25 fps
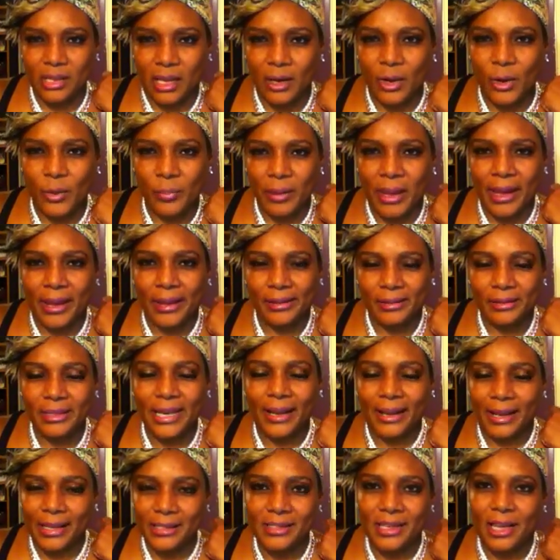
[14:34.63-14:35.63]
I hope
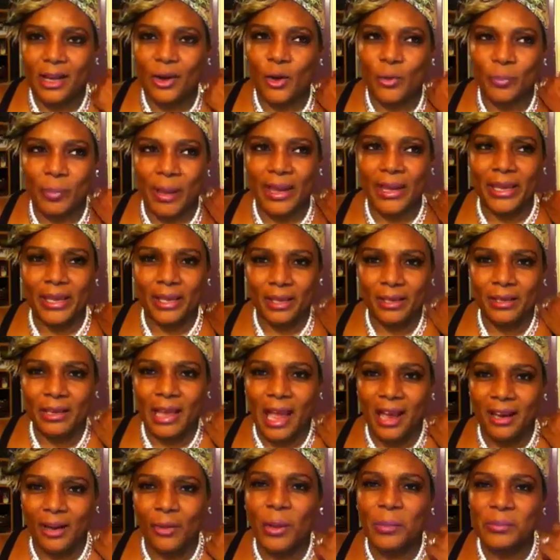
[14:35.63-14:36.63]

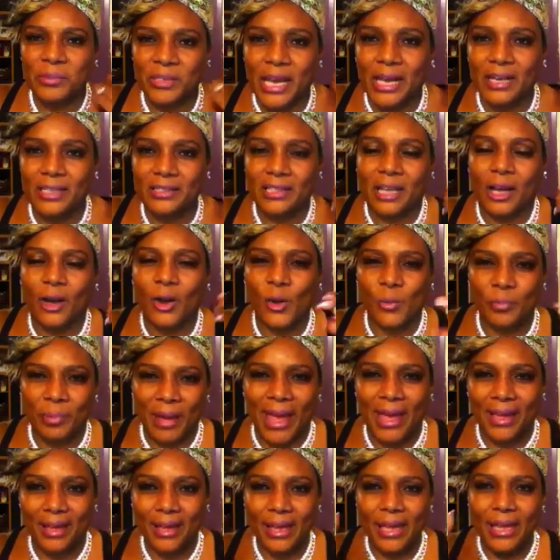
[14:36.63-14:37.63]
y'all know what I'm trying to say. I hope
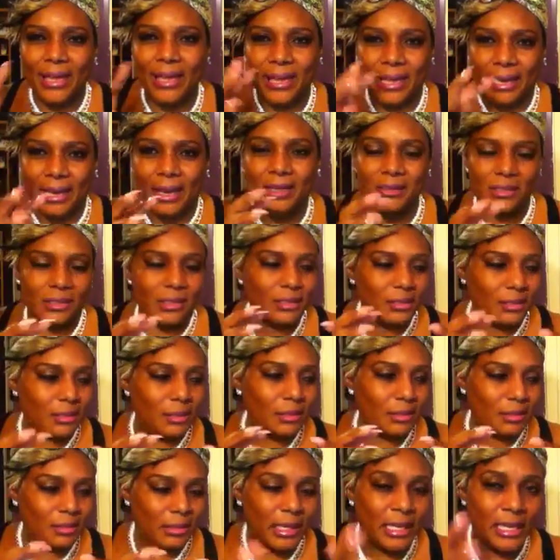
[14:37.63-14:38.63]
I
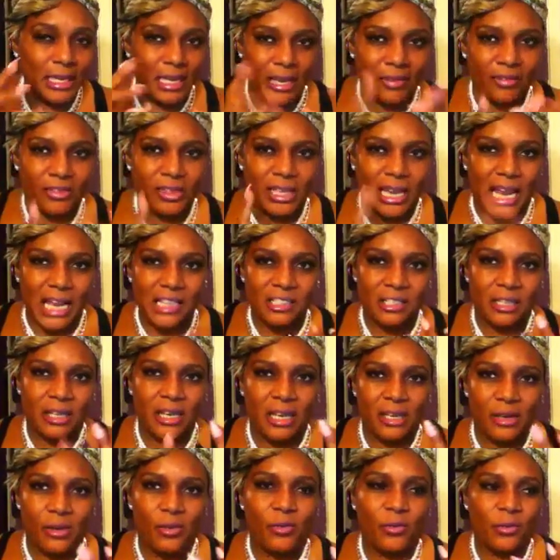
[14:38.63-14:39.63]
hit everything I should
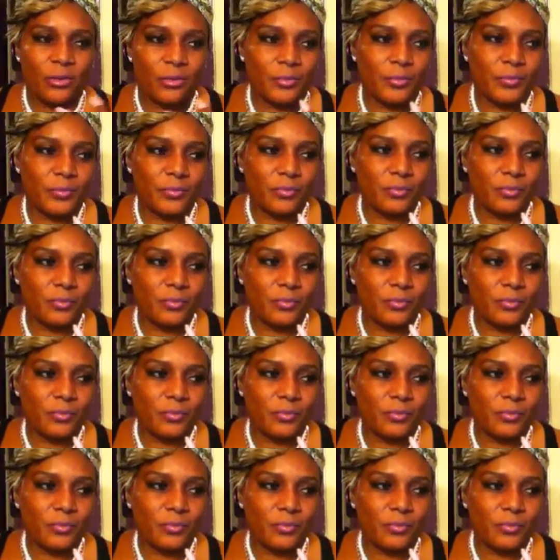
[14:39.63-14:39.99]
hit on.